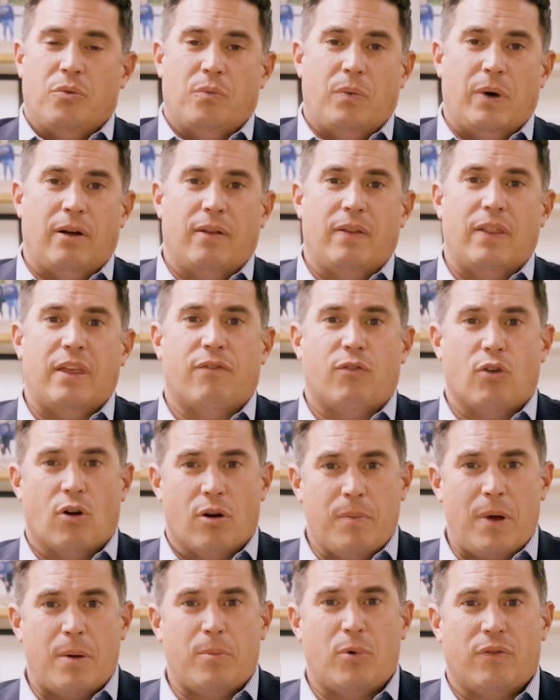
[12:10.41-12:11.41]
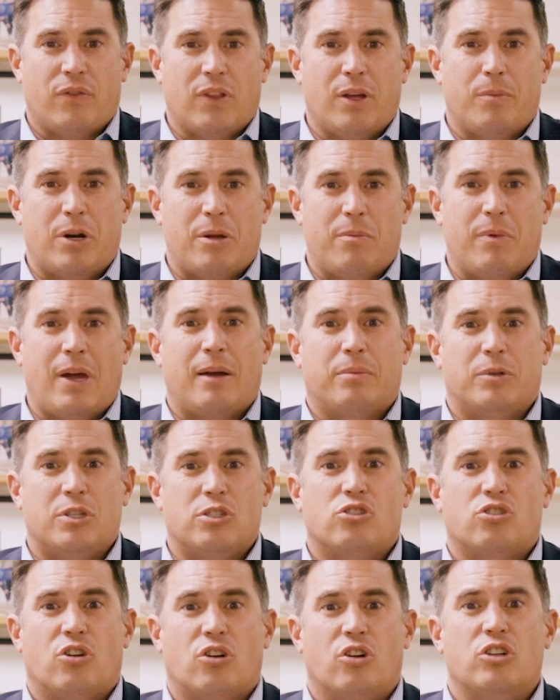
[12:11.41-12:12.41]
Well, if you're a member of Liberty
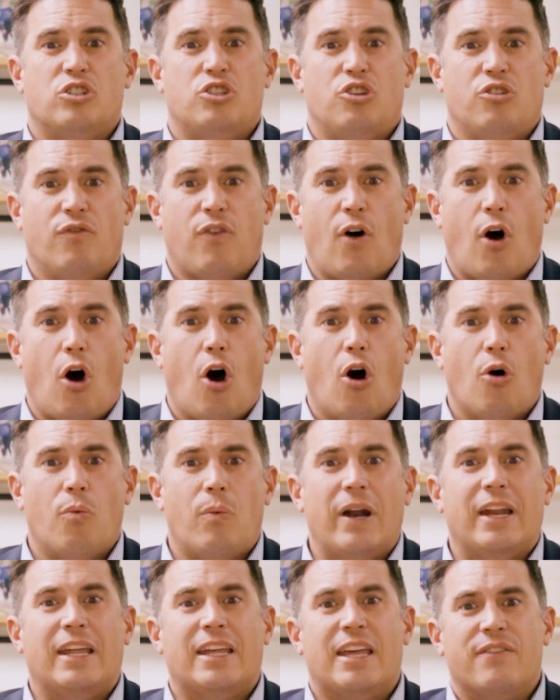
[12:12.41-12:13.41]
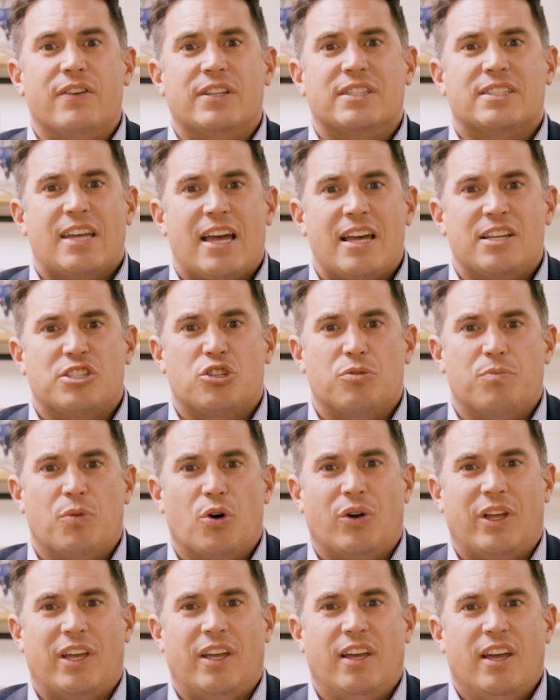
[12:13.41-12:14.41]
Baptist Church, you've already given
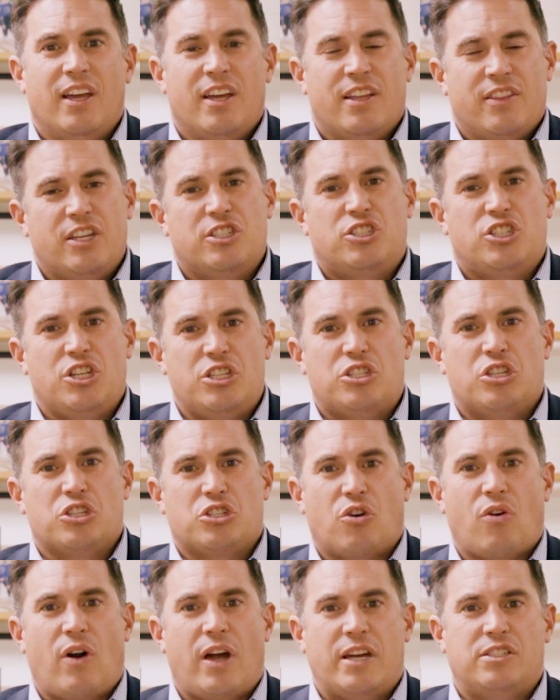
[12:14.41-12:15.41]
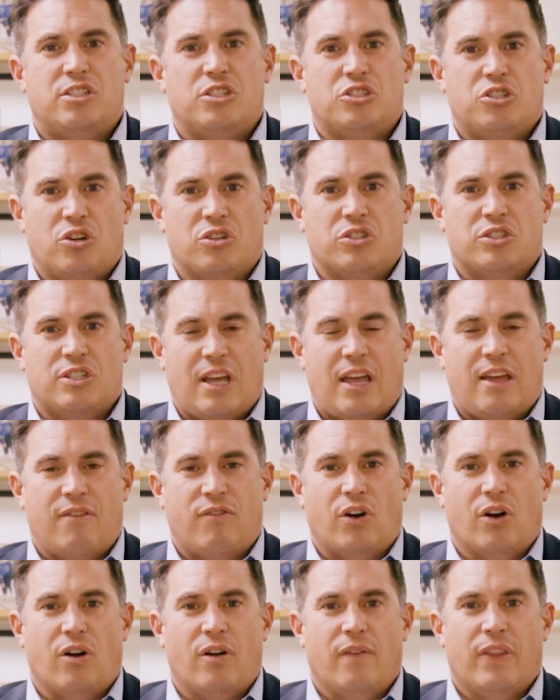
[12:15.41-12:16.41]
testimony that Jesus Christ is your
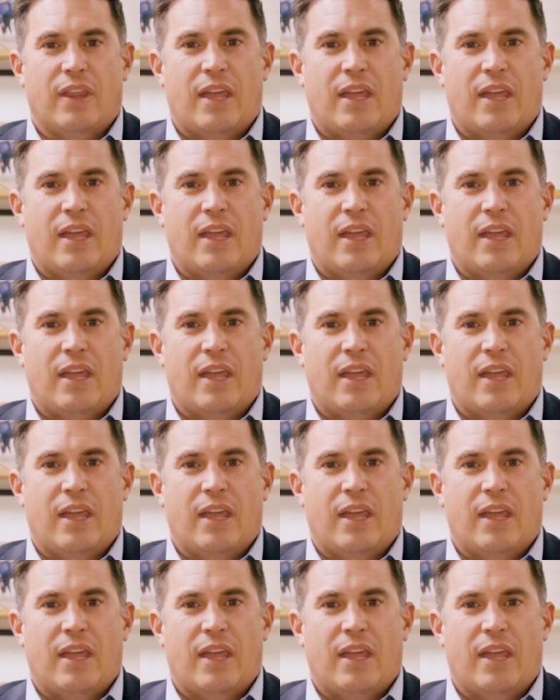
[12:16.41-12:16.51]
Savior.